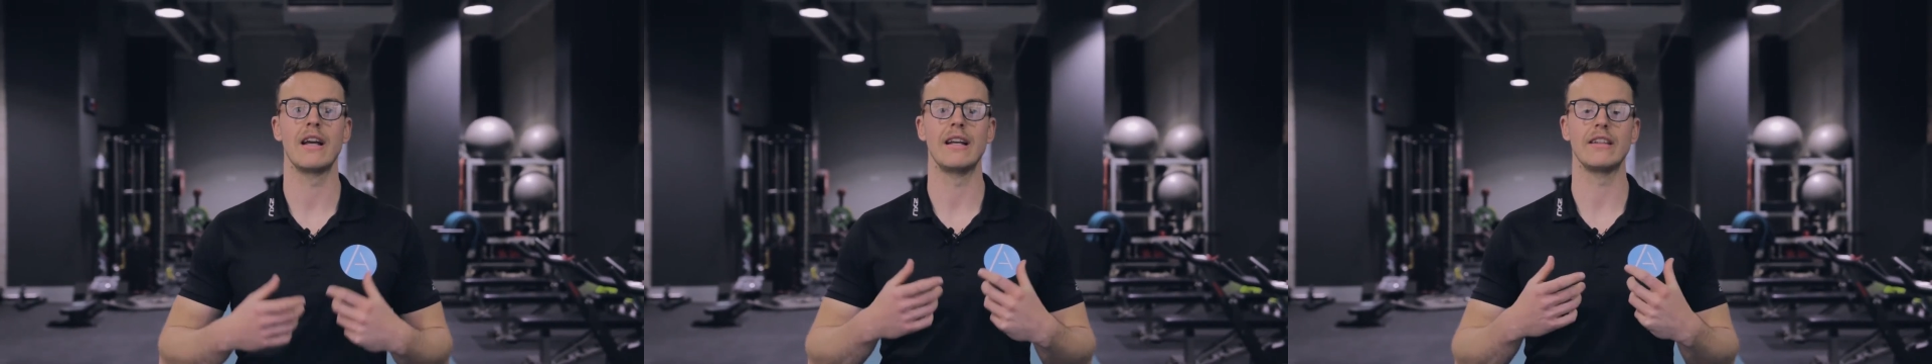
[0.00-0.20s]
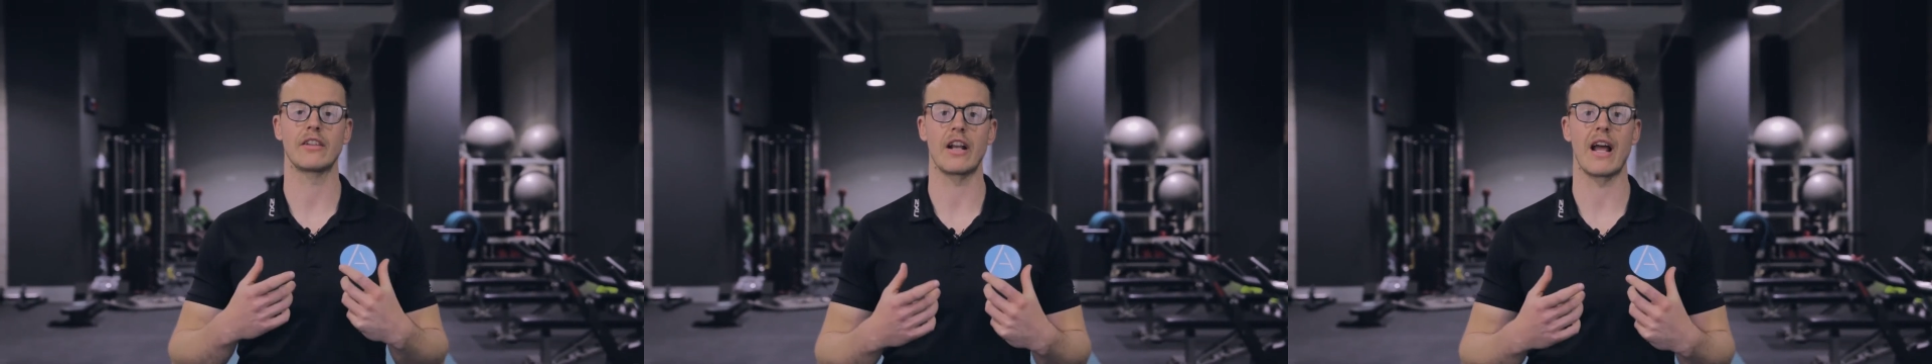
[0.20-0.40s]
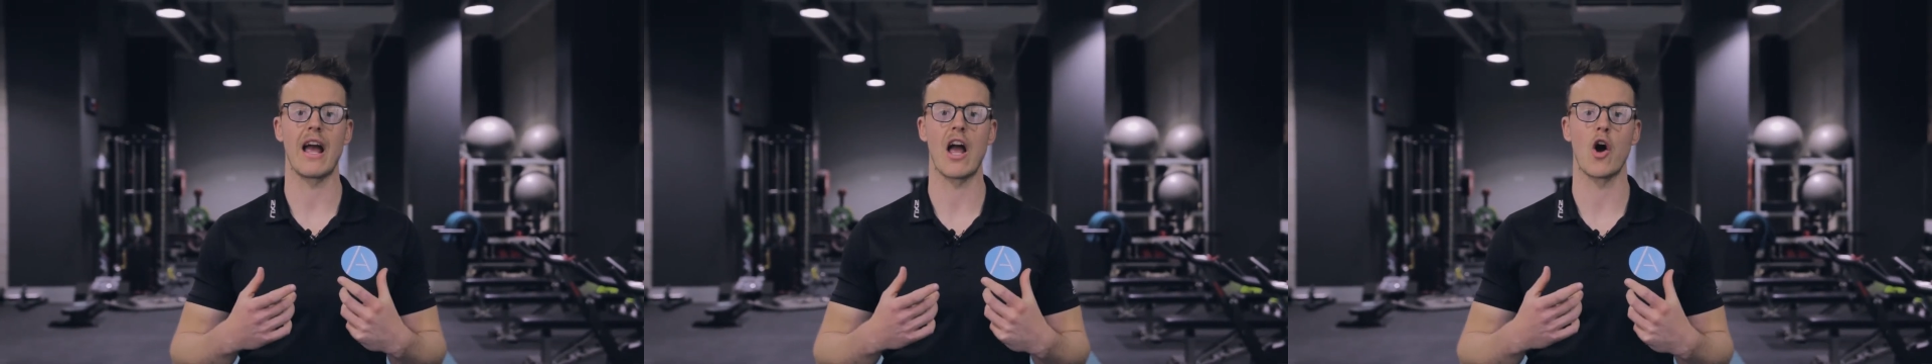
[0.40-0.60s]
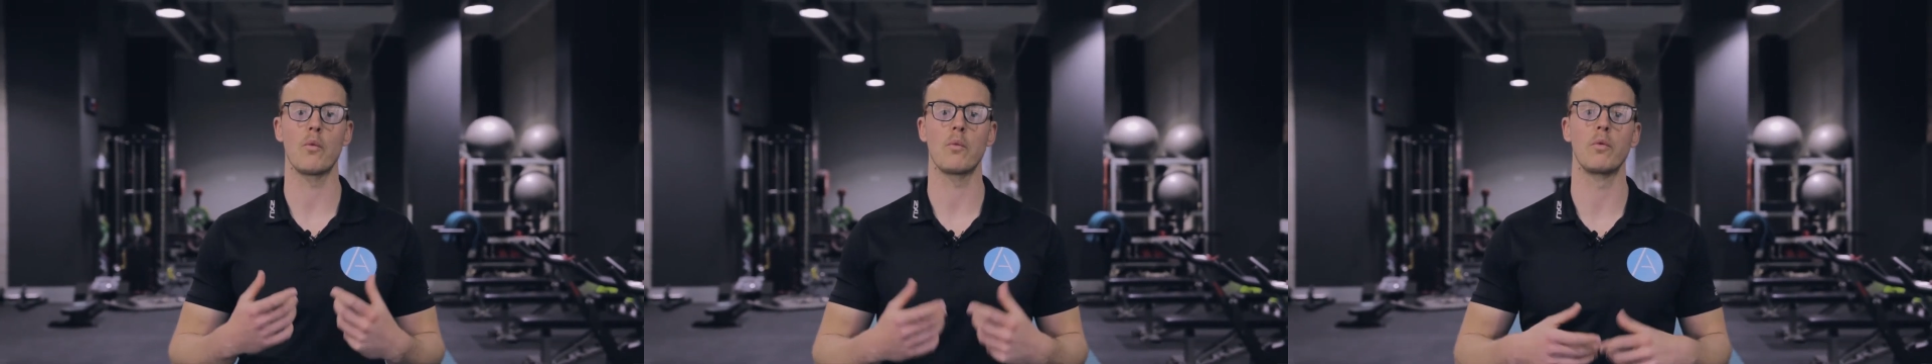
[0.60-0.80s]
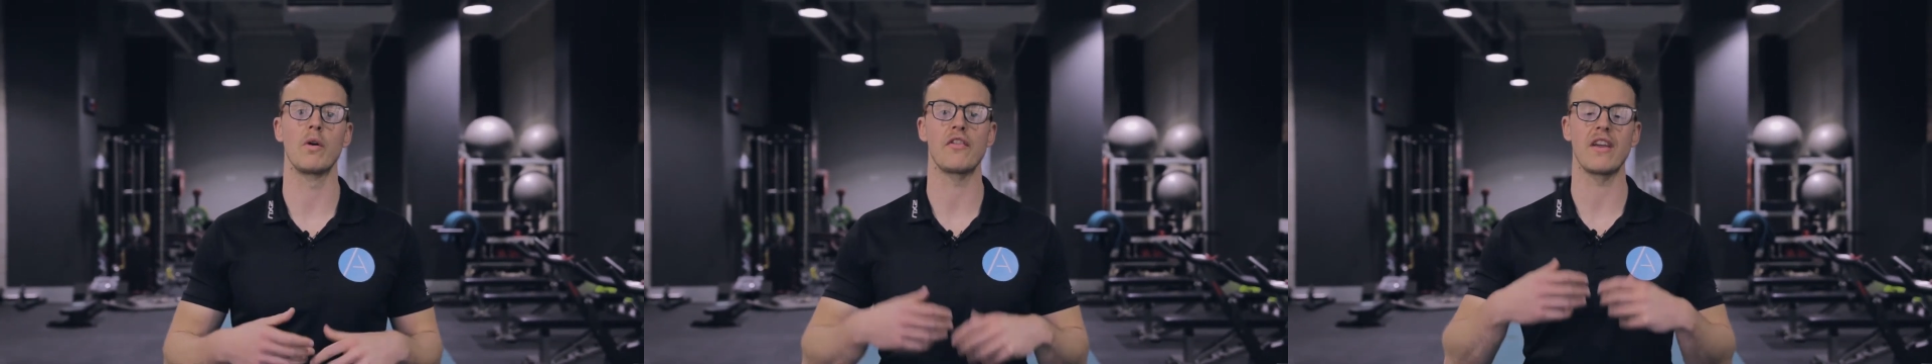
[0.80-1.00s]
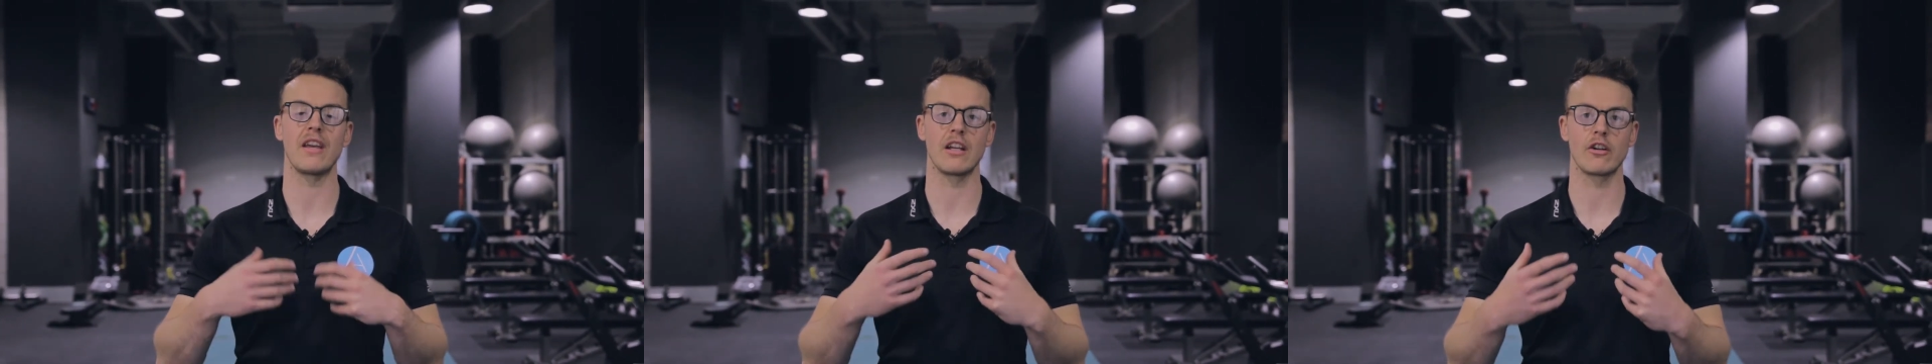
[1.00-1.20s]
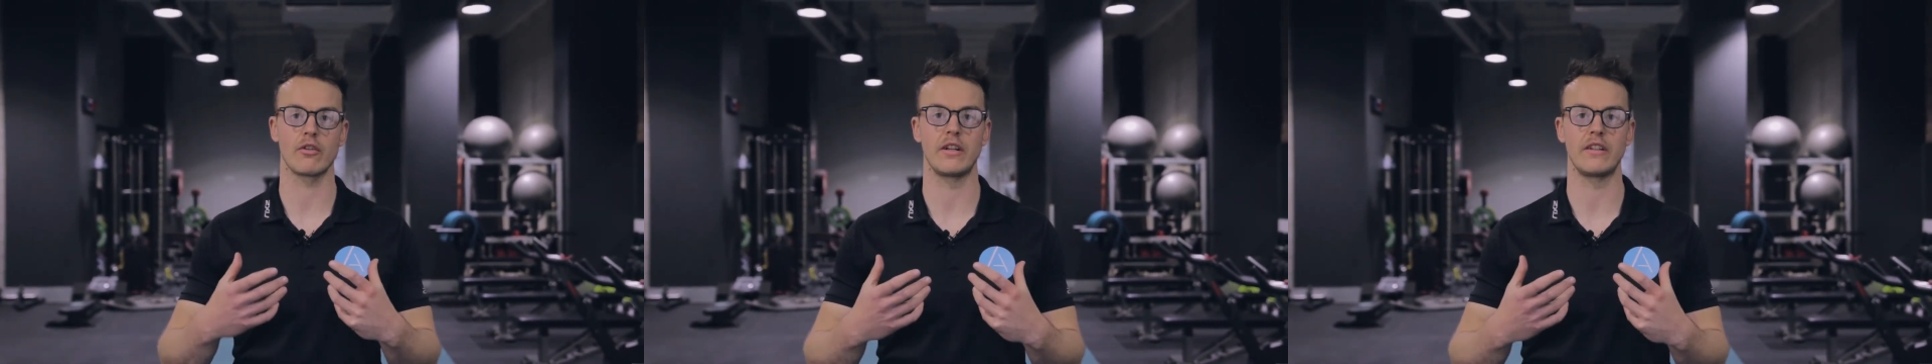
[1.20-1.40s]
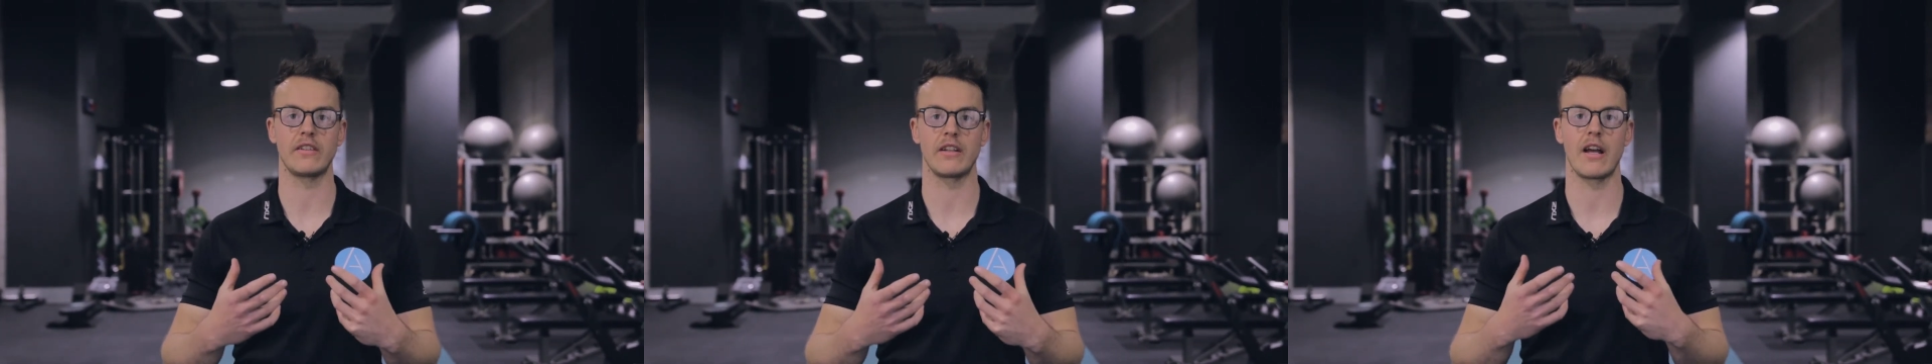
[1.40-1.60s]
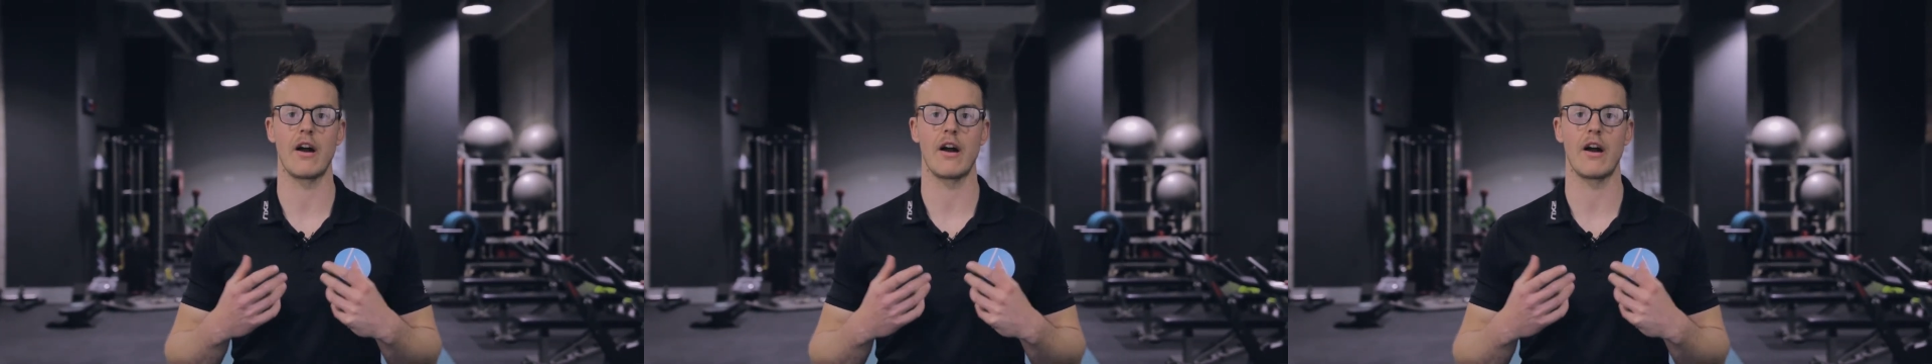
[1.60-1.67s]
is going to help with increasing